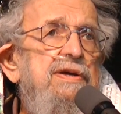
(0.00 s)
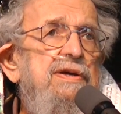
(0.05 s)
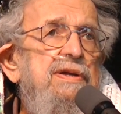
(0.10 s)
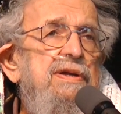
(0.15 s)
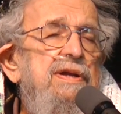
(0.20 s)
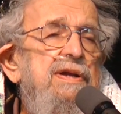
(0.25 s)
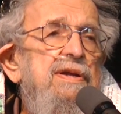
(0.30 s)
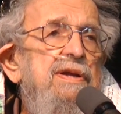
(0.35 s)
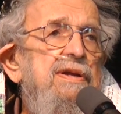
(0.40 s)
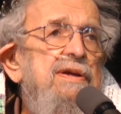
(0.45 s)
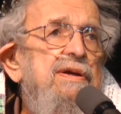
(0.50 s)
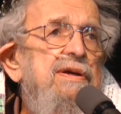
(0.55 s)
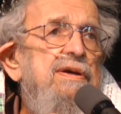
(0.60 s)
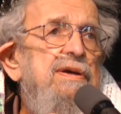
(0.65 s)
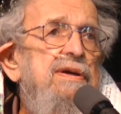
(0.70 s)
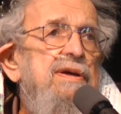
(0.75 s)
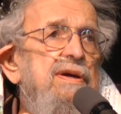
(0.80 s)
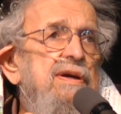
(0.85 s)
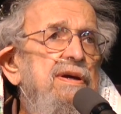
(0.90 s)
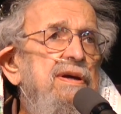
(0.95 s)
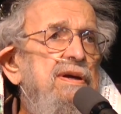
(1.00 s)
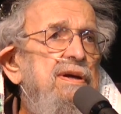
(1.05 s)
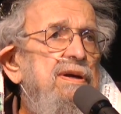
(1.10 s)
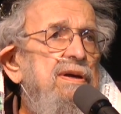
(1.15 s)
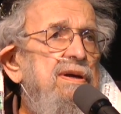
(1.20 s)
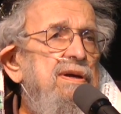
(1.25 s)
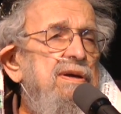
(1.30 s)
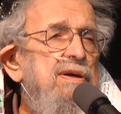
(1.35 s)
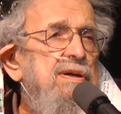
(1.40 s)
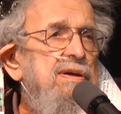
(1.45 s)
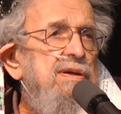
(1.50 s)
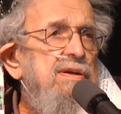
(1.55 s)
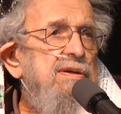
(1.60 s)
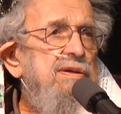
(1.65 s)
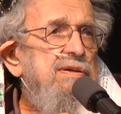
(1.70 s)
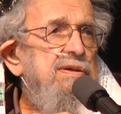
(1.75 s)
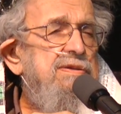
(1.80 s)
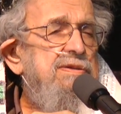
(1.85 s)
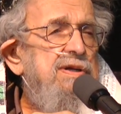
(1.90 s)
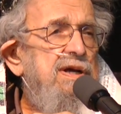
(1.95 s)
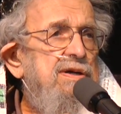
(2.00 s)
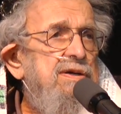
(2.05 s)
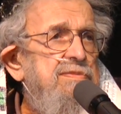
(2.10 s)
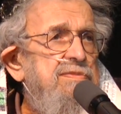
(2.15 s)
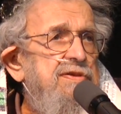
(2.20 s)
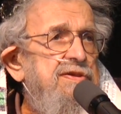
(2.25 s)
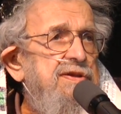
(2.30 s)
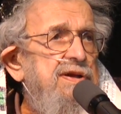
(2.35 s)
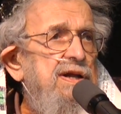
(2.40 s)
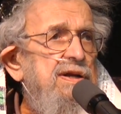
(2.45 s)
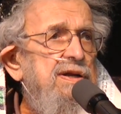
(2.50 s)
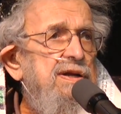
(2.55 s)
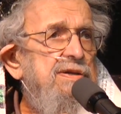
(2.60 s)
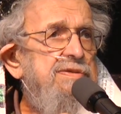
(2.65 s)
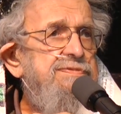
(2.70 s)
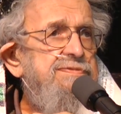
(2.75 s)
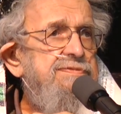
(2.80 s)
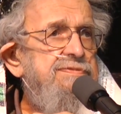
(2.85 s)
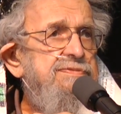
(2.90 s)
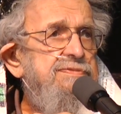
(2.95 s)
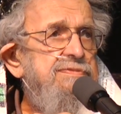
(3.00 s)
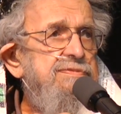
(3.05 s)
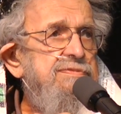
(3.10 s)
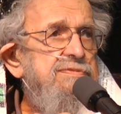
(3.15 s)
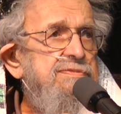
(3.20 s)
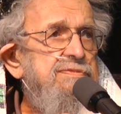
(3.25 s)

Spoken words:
in Dharamsala,